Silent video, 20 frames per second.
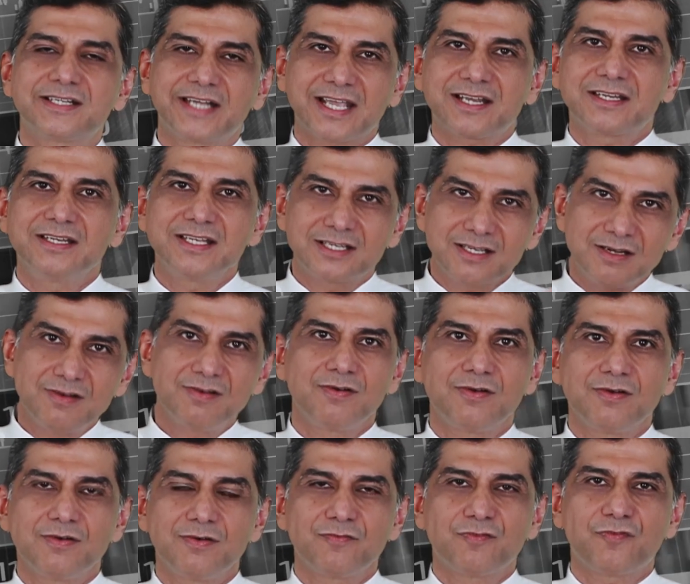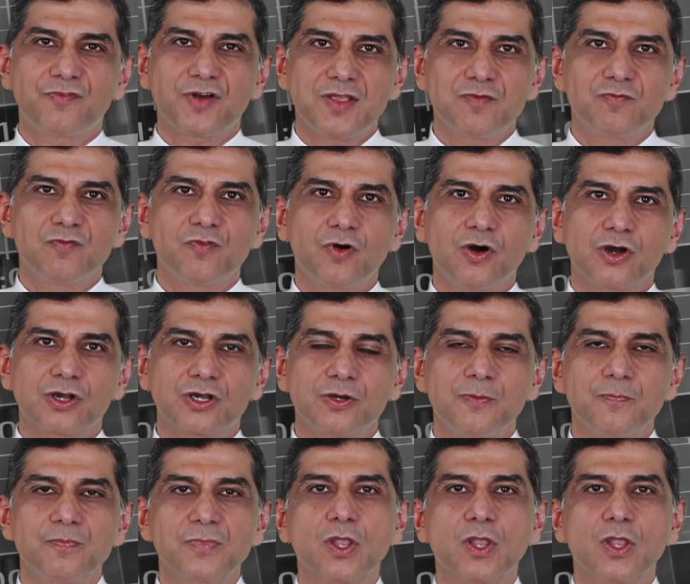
technical framework